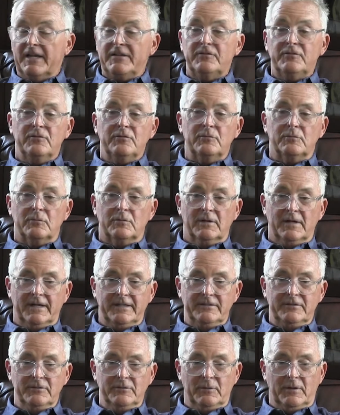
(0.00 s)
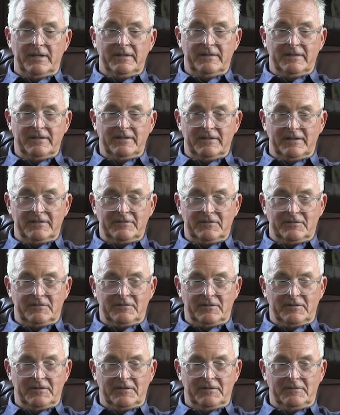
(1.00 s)
I do. I do. I think
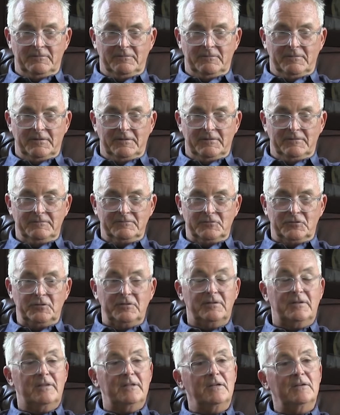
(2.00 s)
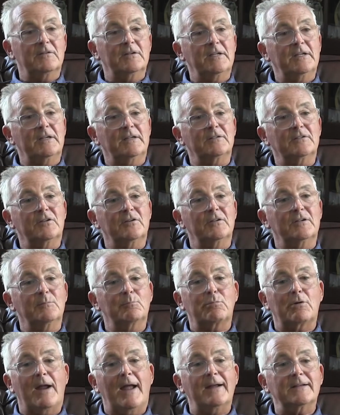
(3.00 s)
that's uh, good theory and good
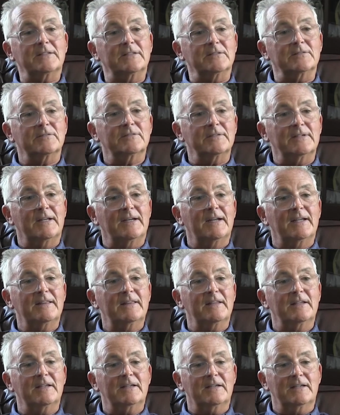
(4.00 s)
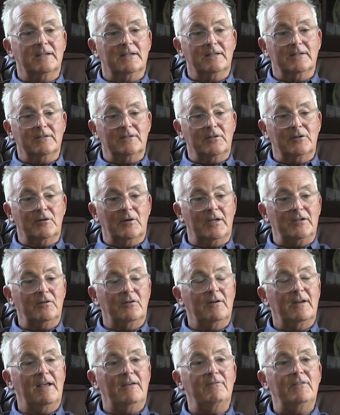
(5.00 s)
in practice. And I think, uh, you know, I
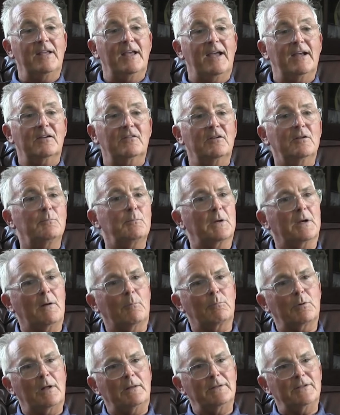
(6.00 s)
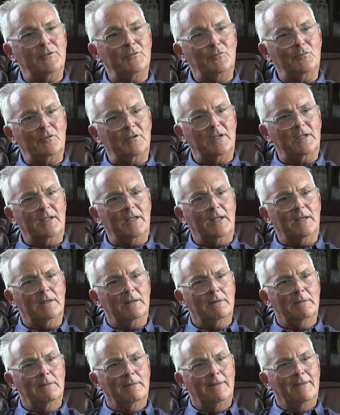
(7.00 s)
don't have the acronym, but I'll probably use it again.
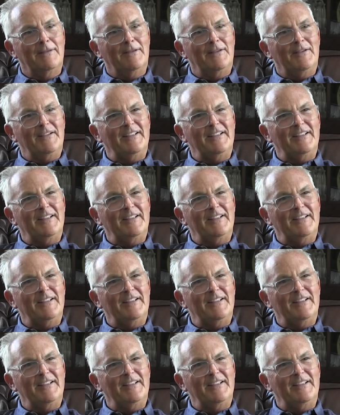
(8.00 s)
Air.